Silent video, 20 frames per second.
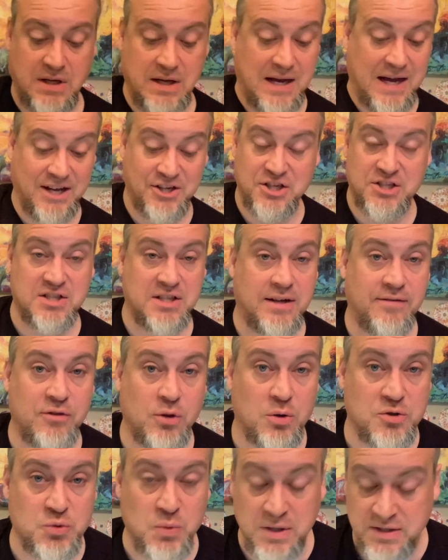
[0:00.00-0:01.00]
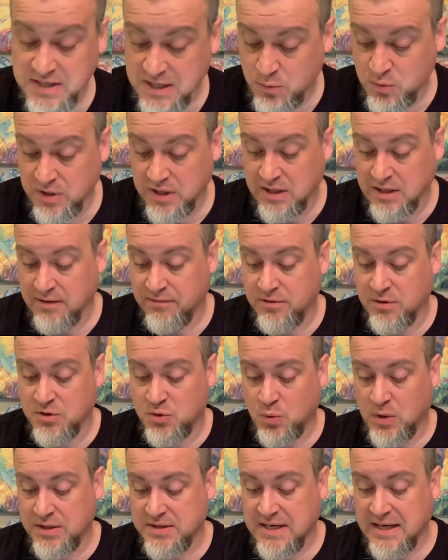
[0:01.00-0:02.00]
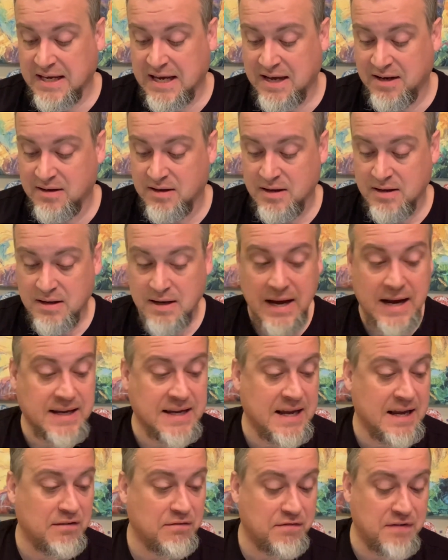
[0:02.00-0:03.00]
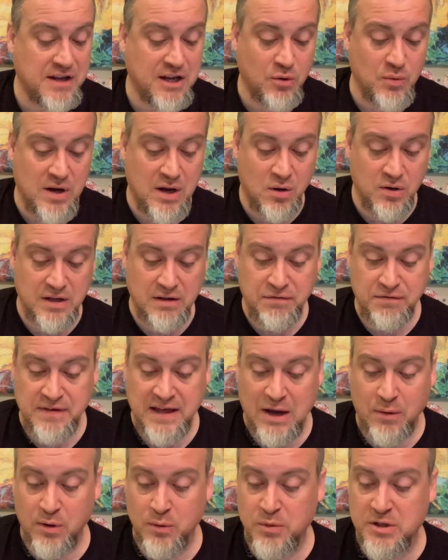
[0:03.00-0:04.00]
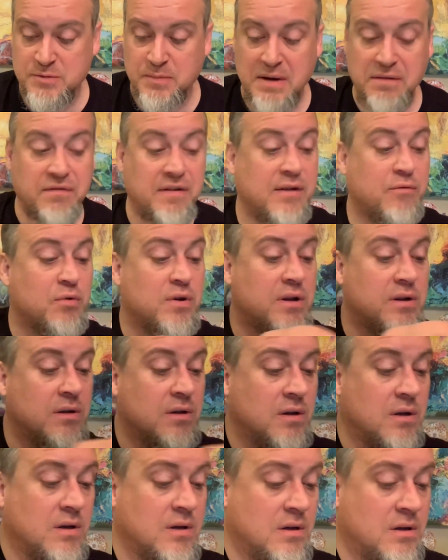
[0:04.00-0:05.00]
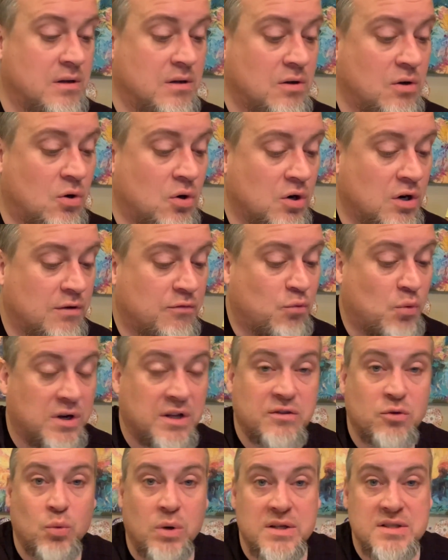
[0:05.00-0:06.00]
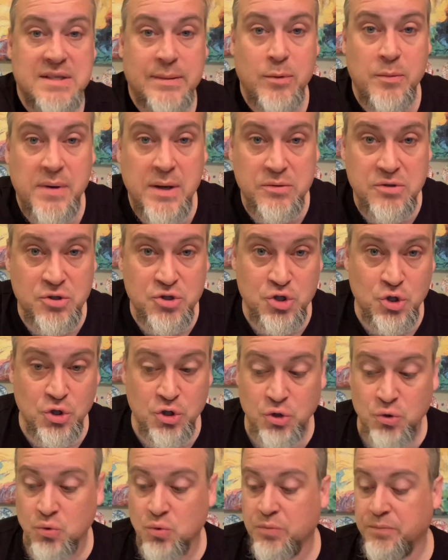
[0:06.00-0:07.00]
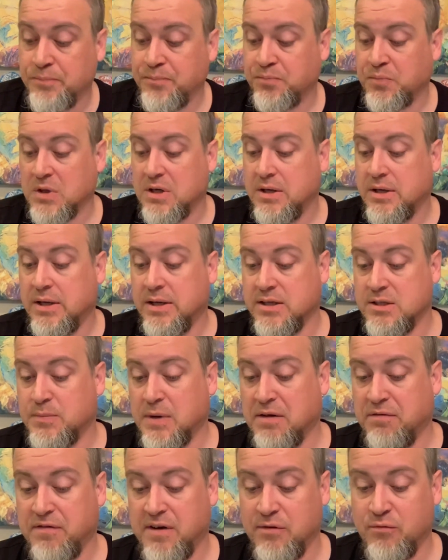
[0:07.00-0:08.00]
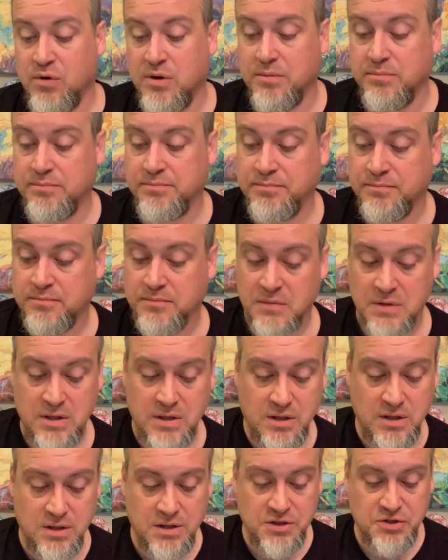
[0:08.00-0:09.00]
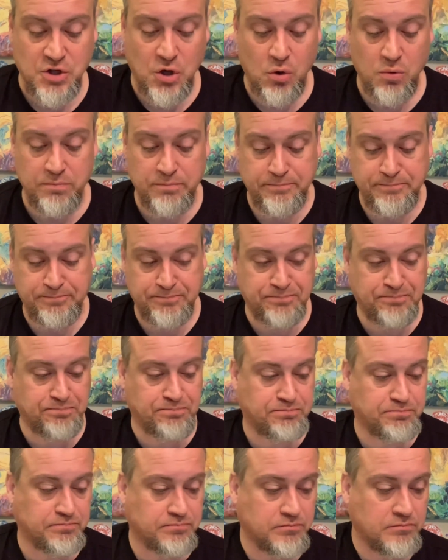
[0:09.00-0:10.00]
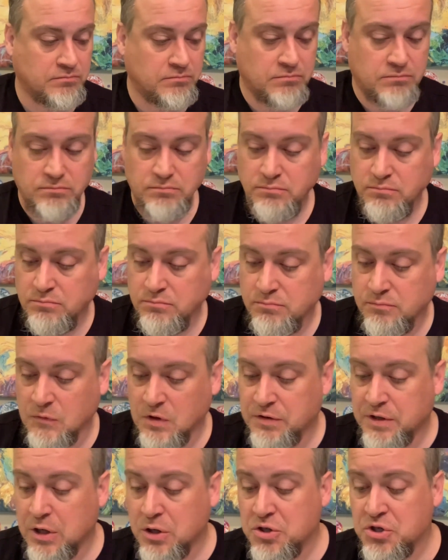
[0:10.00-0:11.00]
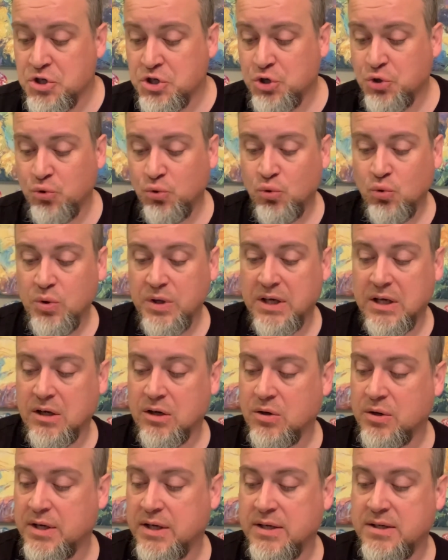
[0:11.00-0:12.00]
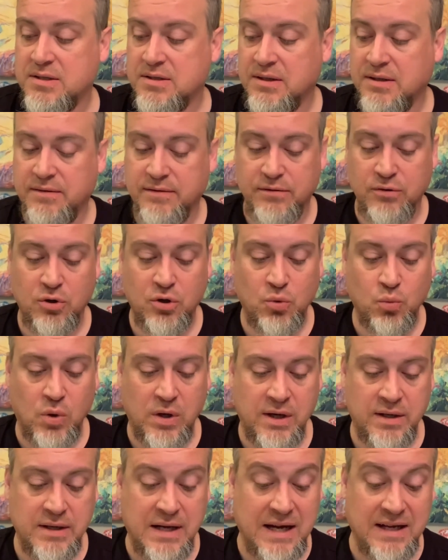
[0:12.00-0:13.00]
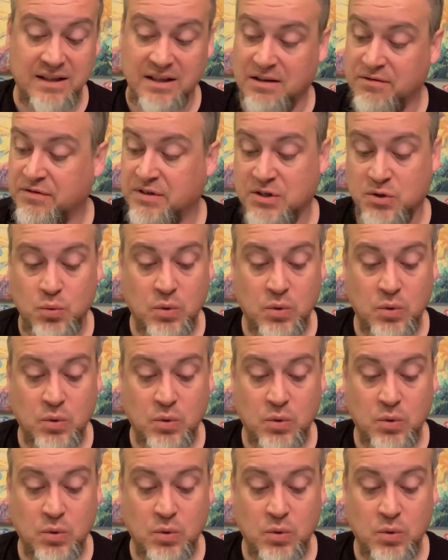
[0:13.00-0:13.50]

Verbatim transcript: I just love those ones. I really love those ones. I can't, I can't figure out if that one was my favorite or if one of the ones I'm about to show you is my favorite. So there's two. Here is the third one. I love this